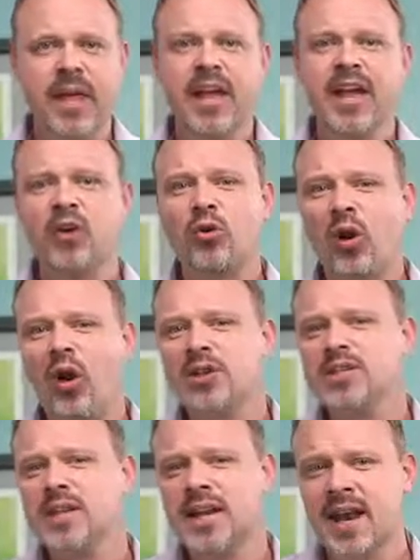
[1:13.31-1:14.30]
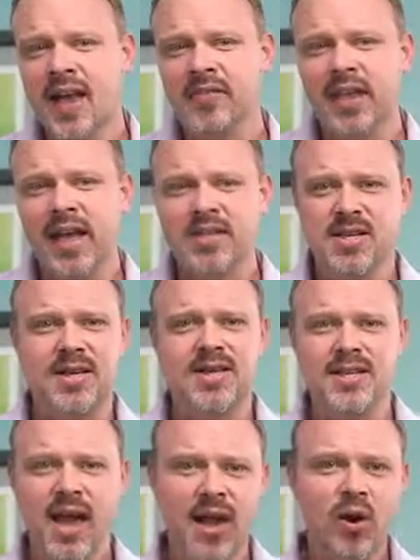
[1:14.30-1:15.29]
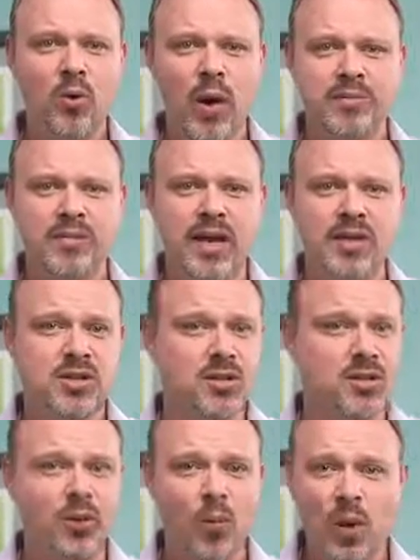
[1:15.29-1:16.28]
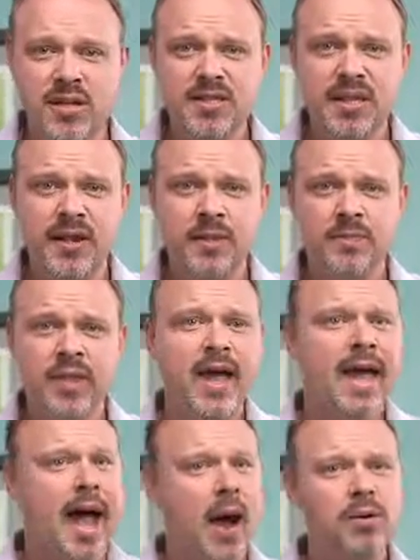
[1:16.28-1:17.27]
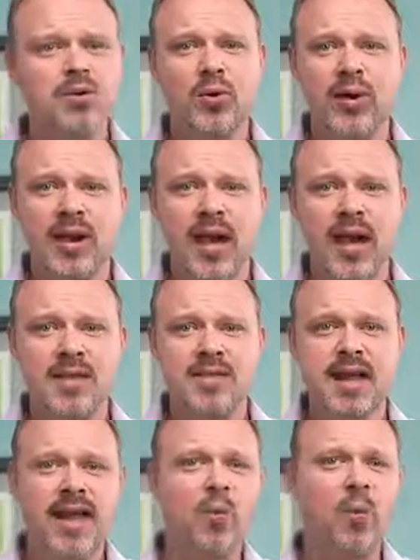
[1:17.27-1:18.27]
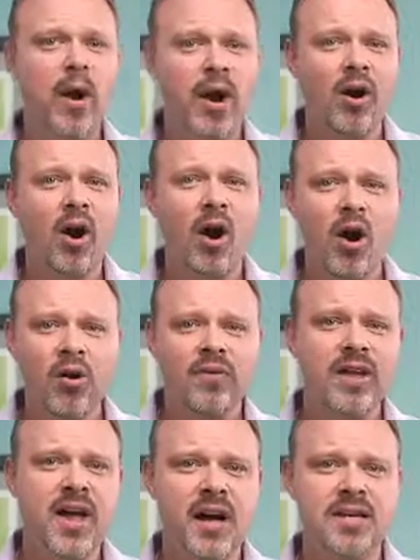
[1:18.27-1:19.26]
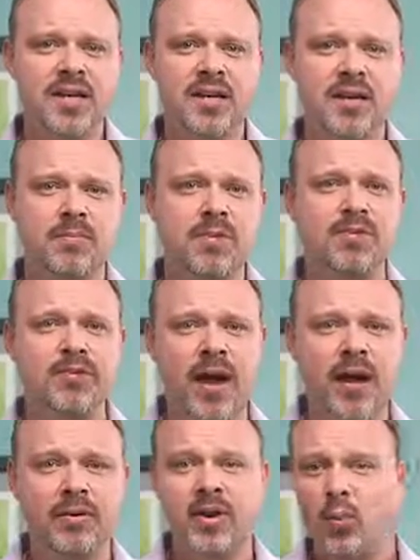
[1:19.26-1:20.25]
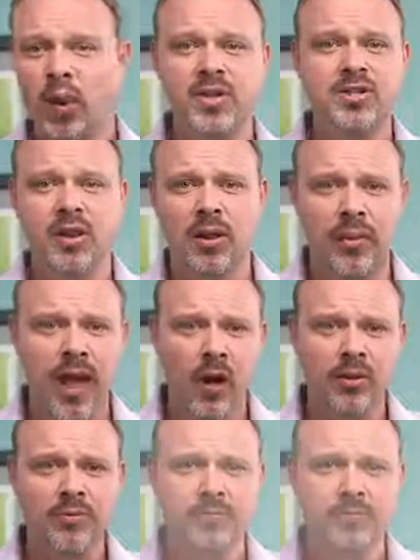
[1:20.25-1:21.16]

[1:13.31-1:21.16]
It crawls and navigates an entire website to learn what's there, how it's organized, and where all of the content can be found and what it's all about.